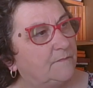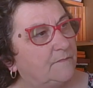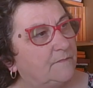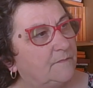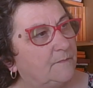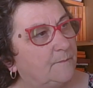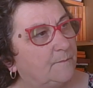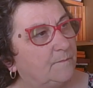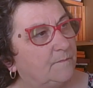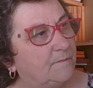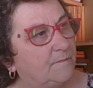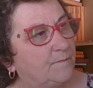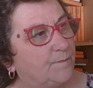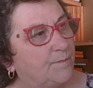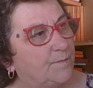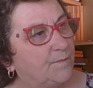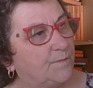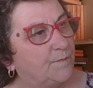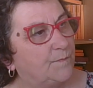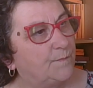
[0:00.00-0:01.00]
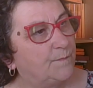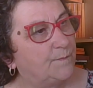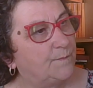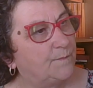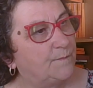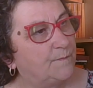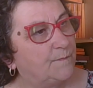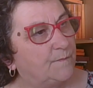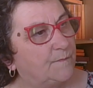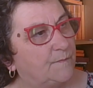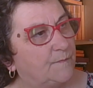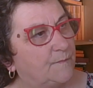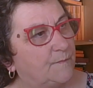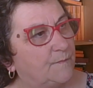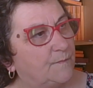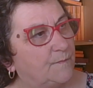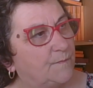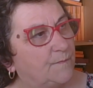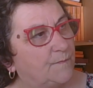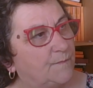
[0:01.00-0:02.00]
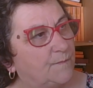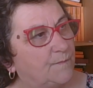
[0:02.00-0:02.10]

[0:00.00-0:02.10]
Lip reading: Nobody speaks.